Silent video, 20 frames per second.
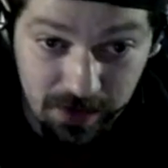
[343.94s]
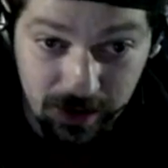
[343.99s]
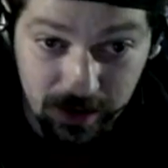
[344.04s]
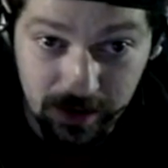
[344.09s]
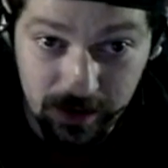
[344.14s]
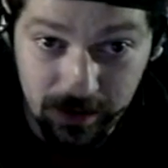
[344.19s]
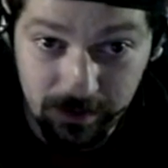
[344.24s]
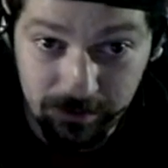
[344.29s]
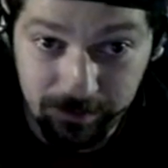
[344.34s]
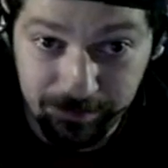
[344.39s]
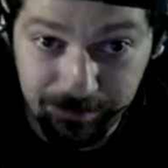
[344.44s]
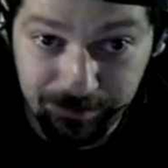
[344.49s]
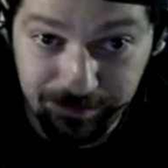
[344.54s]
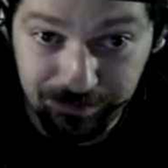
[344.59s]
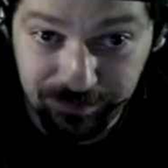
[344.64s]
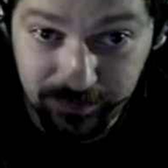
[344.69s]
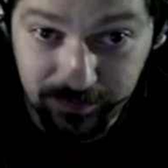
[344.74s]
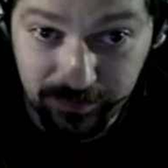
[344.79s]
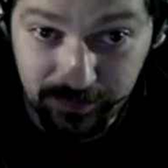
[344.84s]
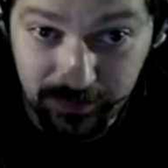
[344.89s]
prior,
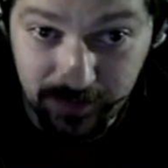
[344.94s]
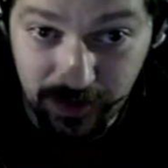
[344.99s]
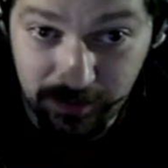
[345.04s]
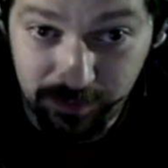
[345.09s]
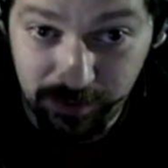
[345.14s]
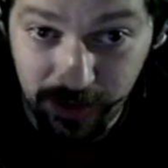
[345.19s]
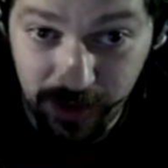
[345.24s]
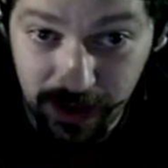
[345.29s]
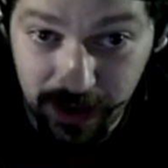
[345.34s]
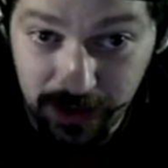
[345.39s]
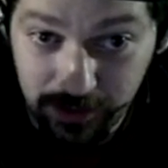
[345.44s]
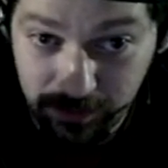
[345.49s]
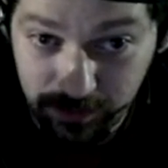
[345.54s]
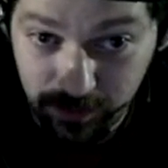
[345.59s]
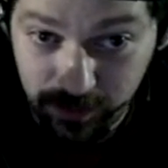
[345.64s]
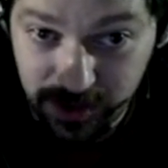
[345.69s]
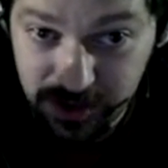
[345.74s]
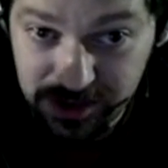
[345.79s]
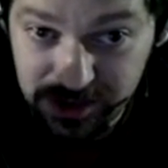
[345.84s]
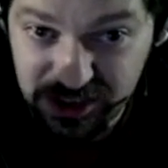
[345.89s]
which is fairly
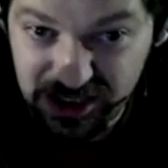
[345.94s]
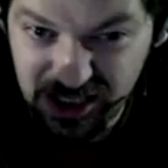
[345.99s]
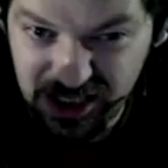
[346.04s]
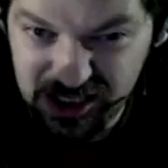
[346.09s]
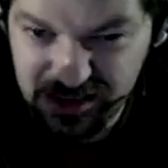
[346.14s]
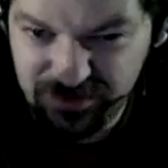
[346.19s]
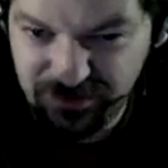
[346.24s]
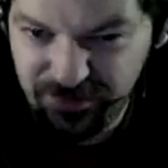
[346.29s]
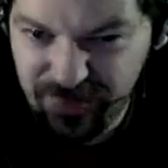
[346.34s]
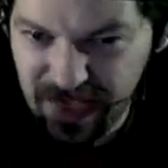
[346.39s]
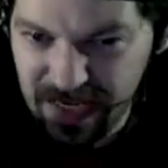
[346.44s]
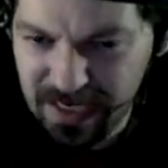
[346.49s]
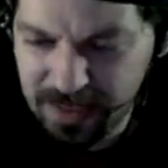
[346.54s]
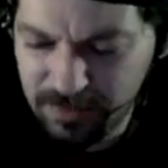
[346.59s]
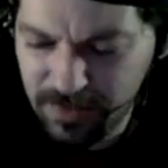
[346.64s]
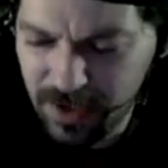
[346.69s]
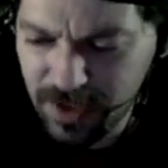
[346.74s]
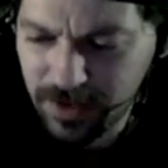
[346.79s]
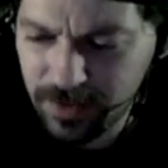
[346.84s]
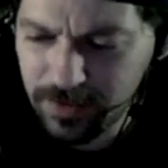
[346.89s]
mild. It
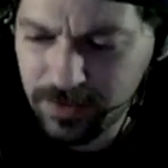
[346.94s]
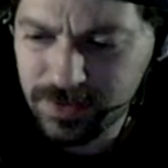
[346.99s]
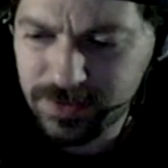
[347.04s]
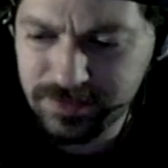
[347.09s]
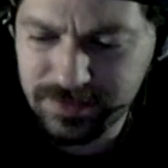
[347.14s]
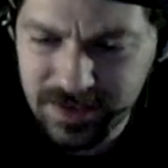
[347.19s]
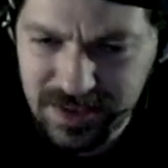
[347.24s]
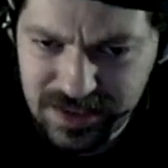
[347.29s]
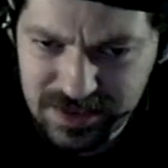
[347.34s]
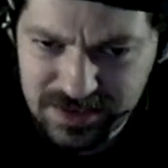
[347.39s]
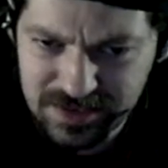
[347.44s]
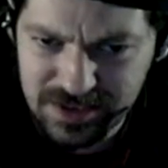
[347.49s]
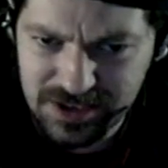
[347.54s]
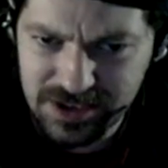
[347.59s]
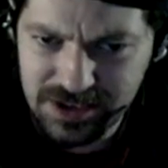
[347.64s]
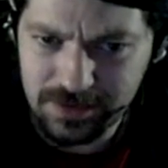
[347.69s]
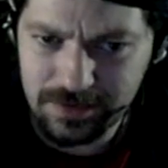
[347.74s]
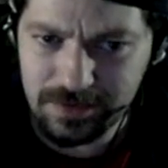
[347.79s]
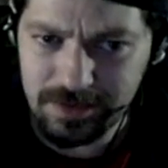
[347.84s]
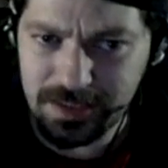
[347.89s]
certainly needs something
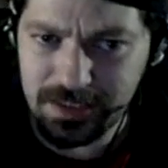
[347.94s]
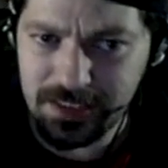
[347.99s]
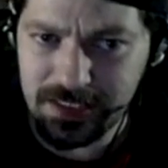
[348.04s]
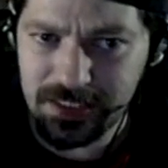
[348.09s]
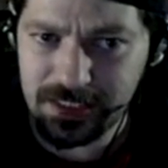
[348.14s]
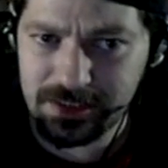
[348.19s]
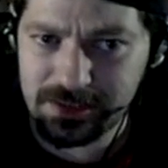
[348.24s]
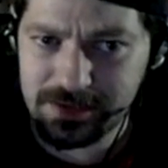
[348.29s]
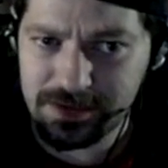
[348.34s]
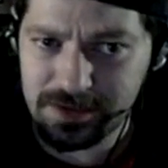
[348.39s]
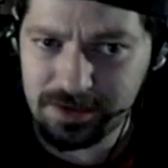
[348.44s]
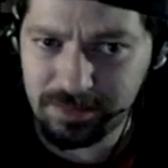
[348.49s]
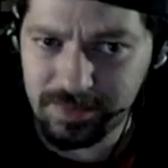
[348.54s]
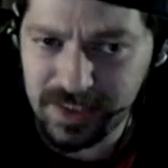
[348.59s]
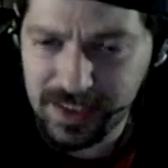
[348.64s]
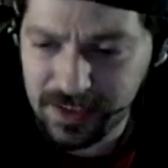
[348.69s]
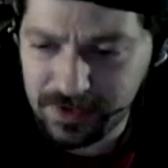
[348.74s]
else to spice it up.